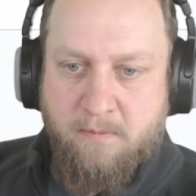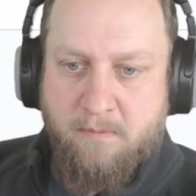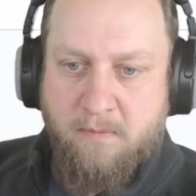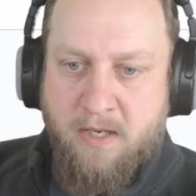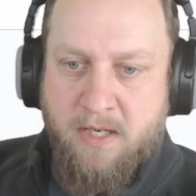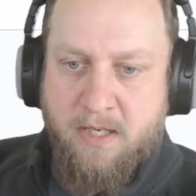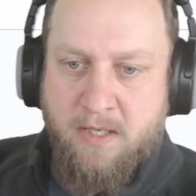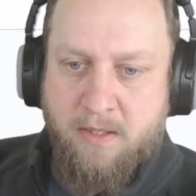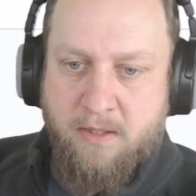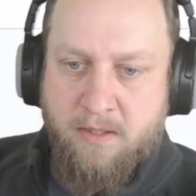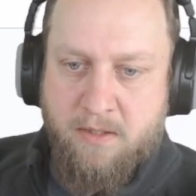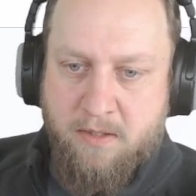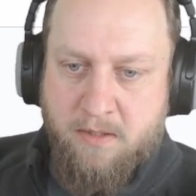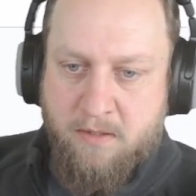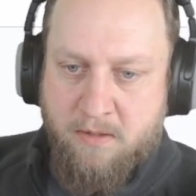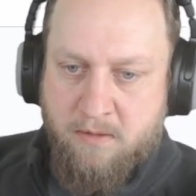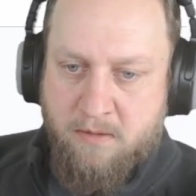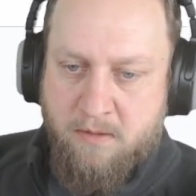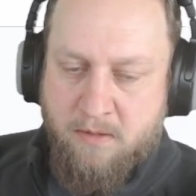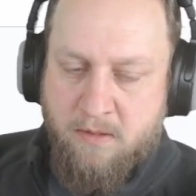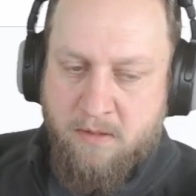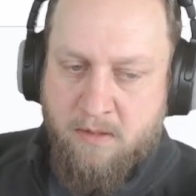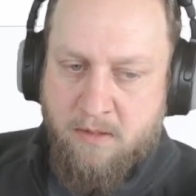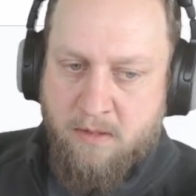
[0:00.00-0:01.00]
might
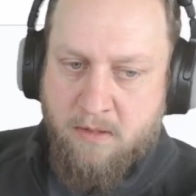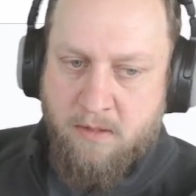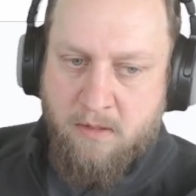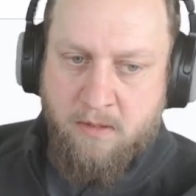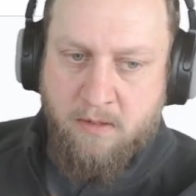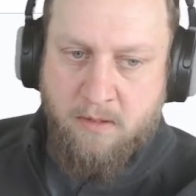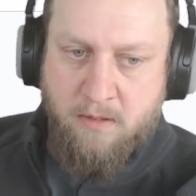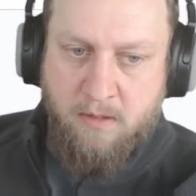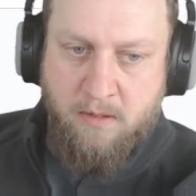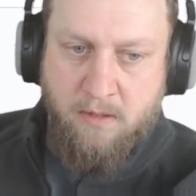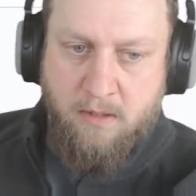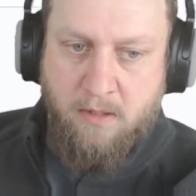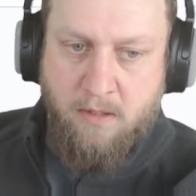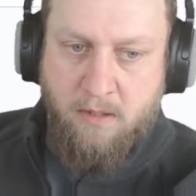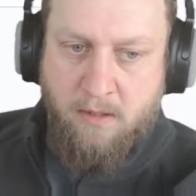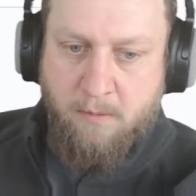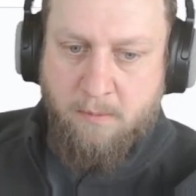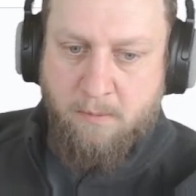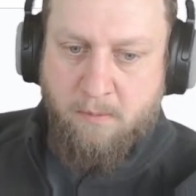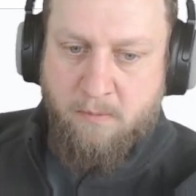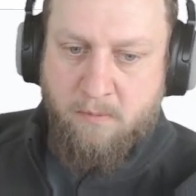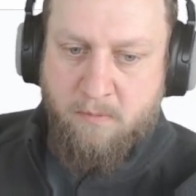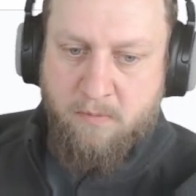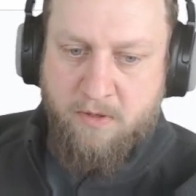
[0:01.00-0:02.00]

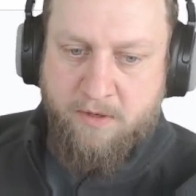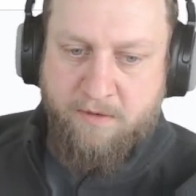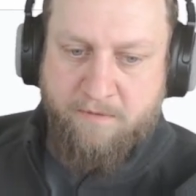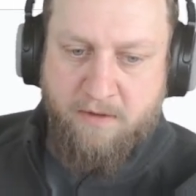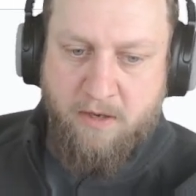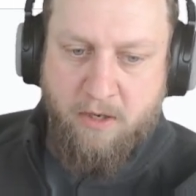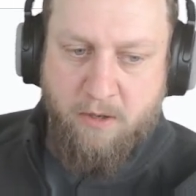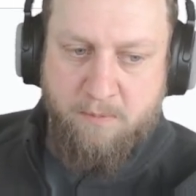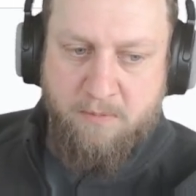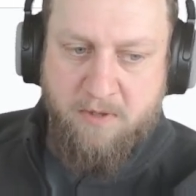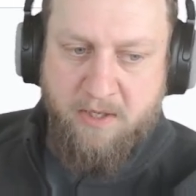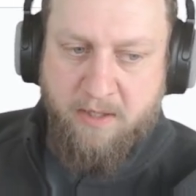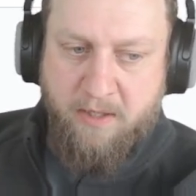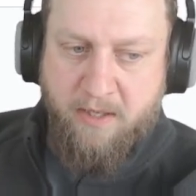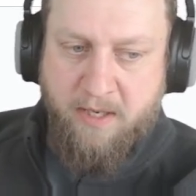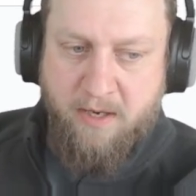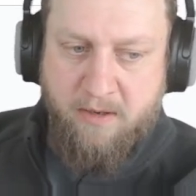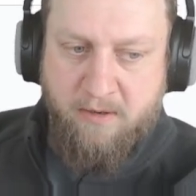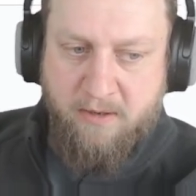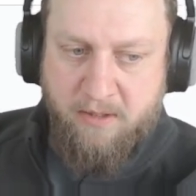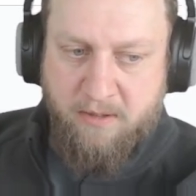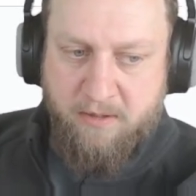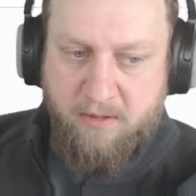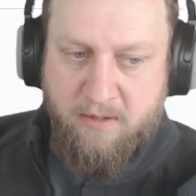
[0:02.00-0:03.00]
develop their
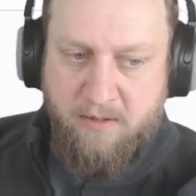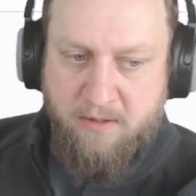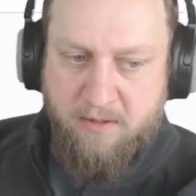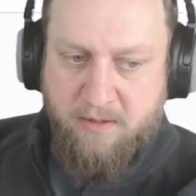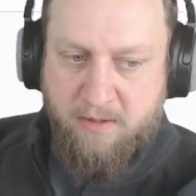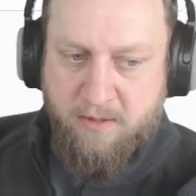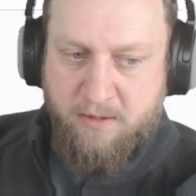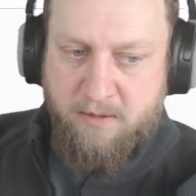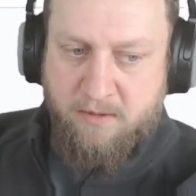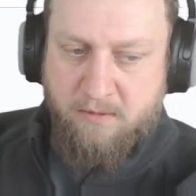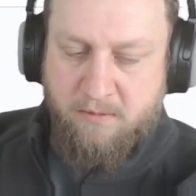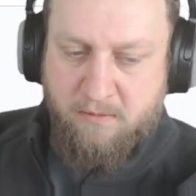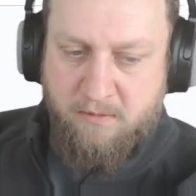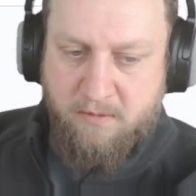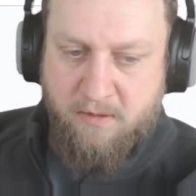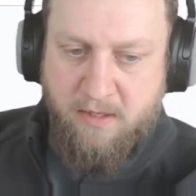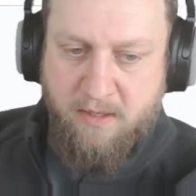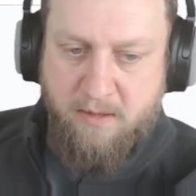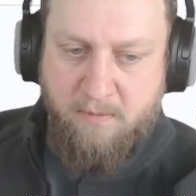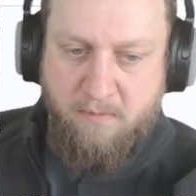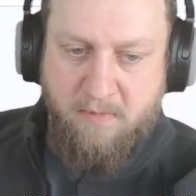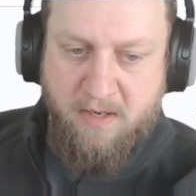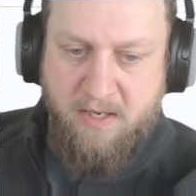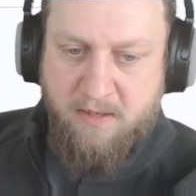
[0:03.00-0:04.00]
characters, and they
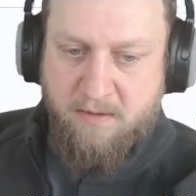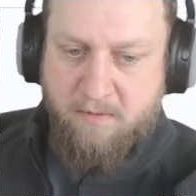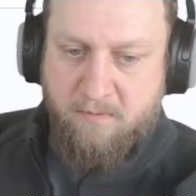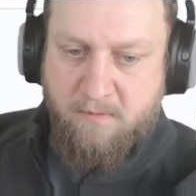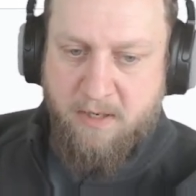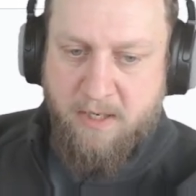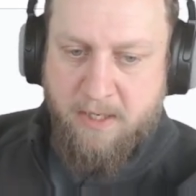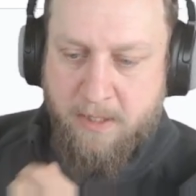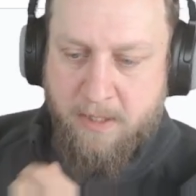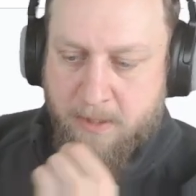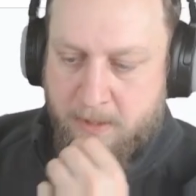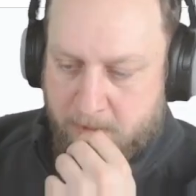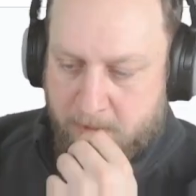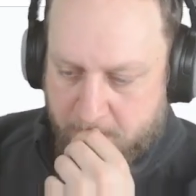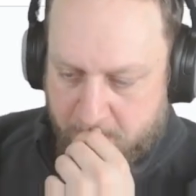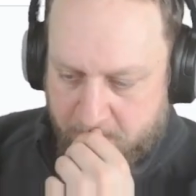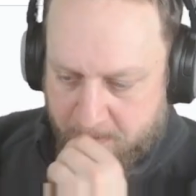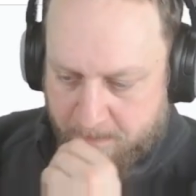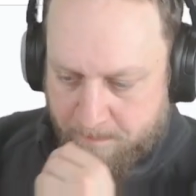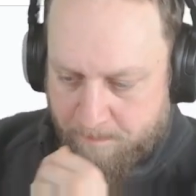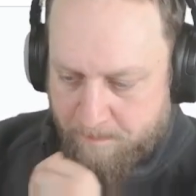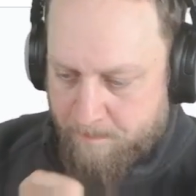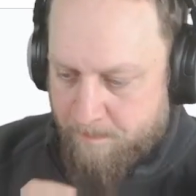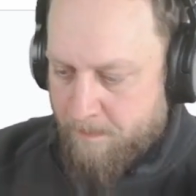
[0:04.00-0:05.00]
might write
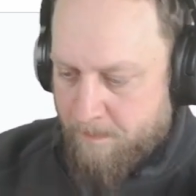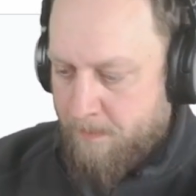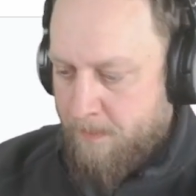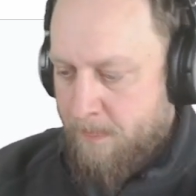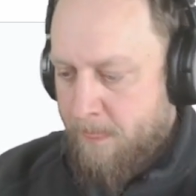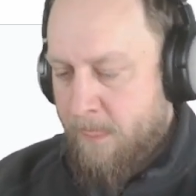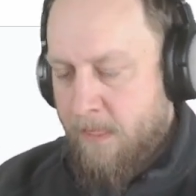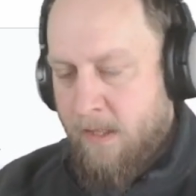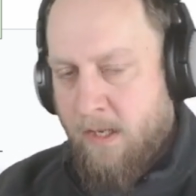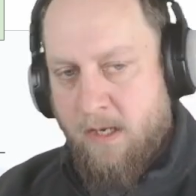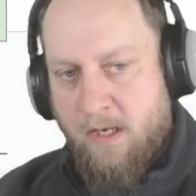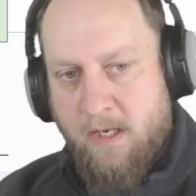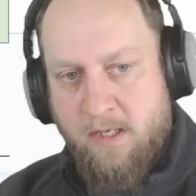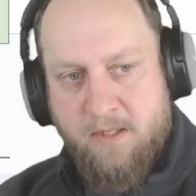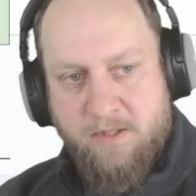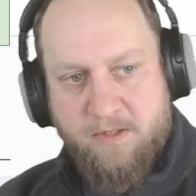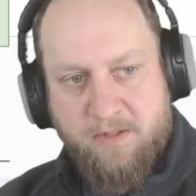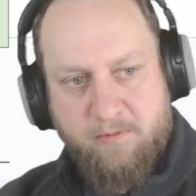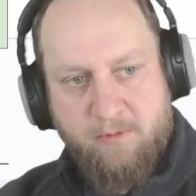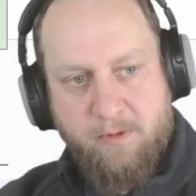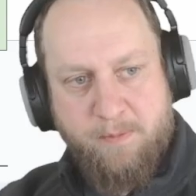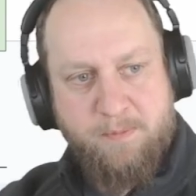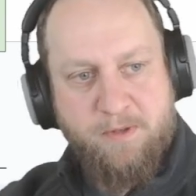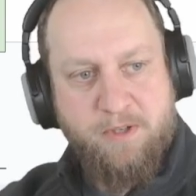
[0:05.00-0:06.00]
a
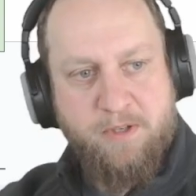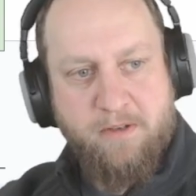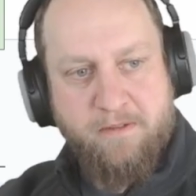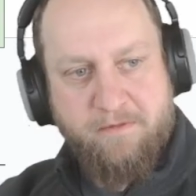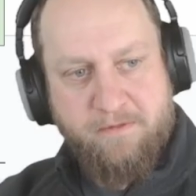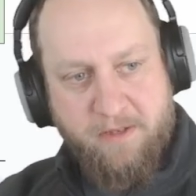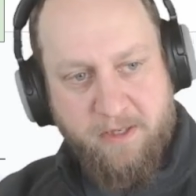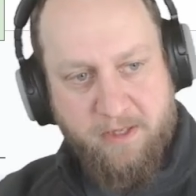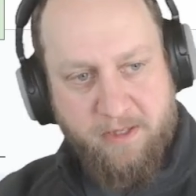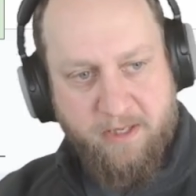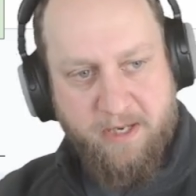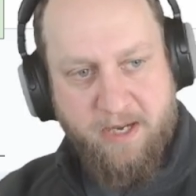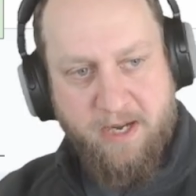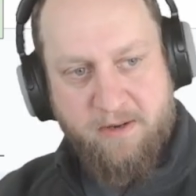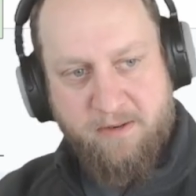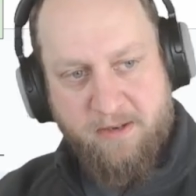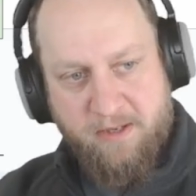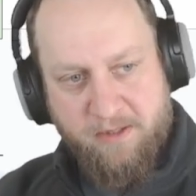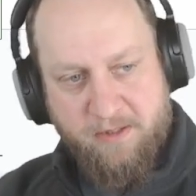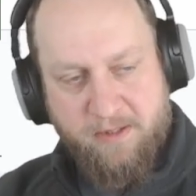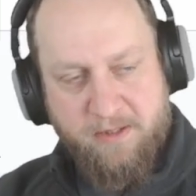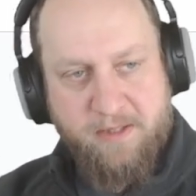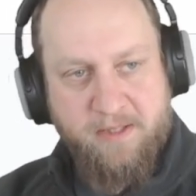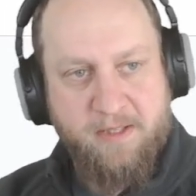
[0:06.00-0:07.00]
description of their
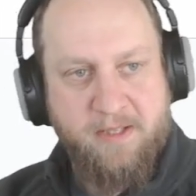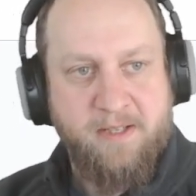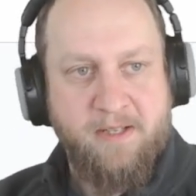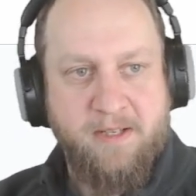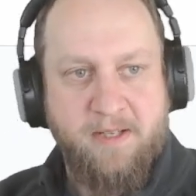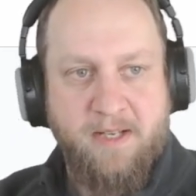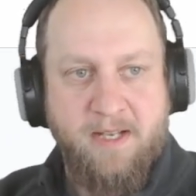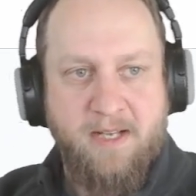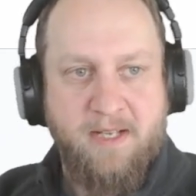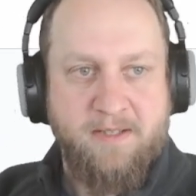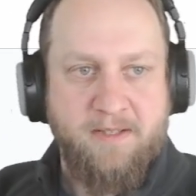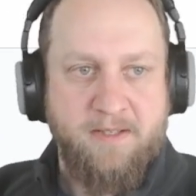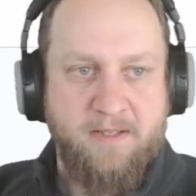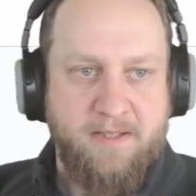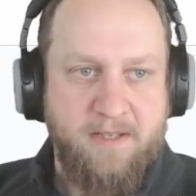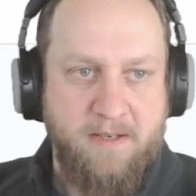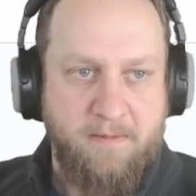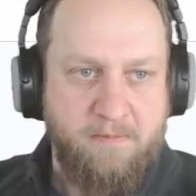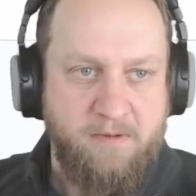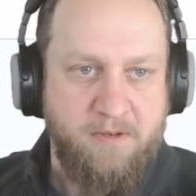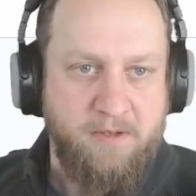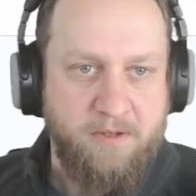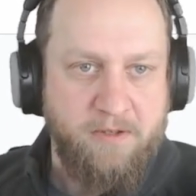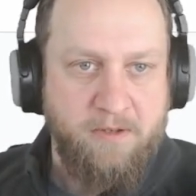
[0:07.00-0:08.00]
character as a
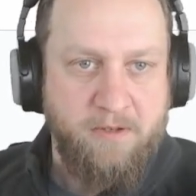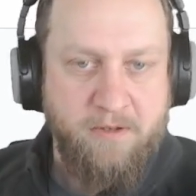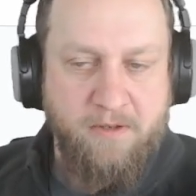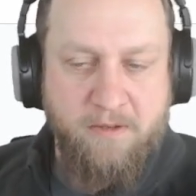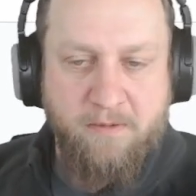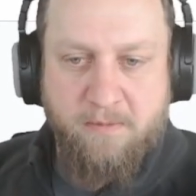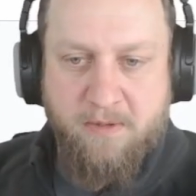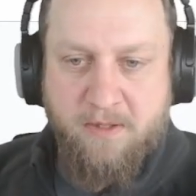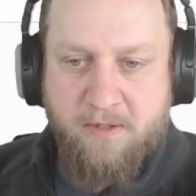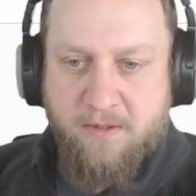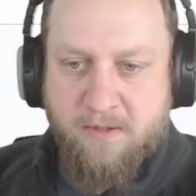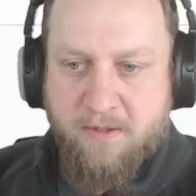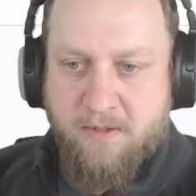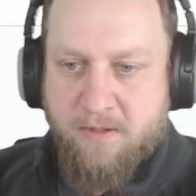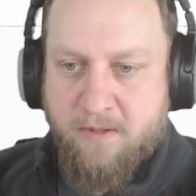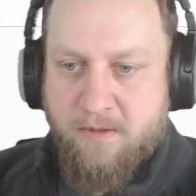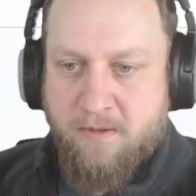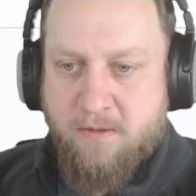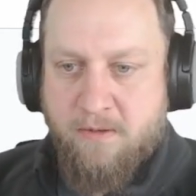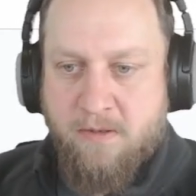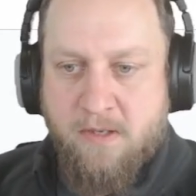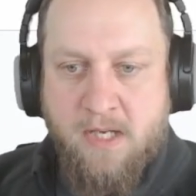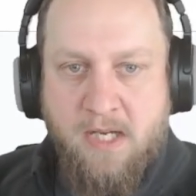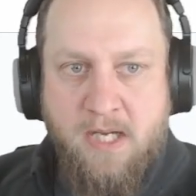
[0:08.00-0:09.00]
separate document.
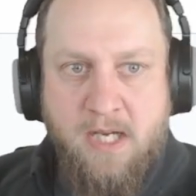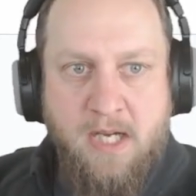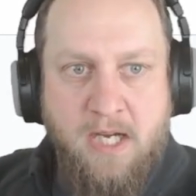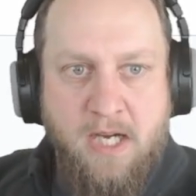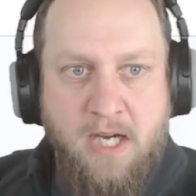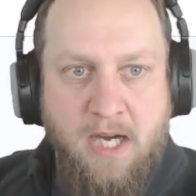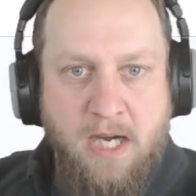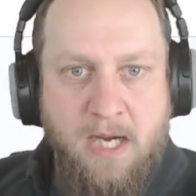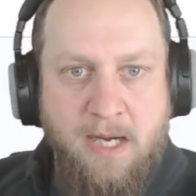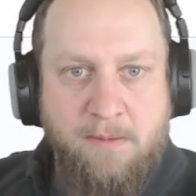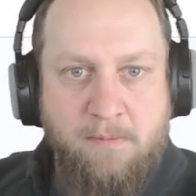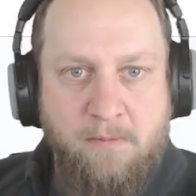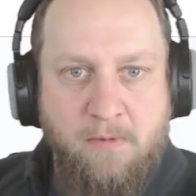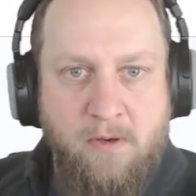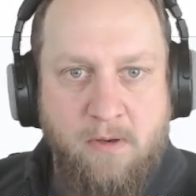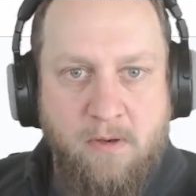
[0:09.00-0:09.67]
So I'm